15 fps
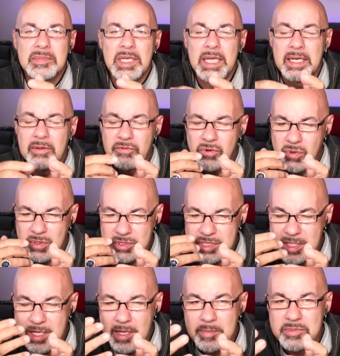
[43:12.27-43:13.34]
And of course
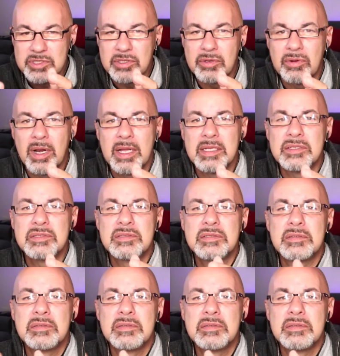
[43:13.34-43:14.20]
he comes to Christ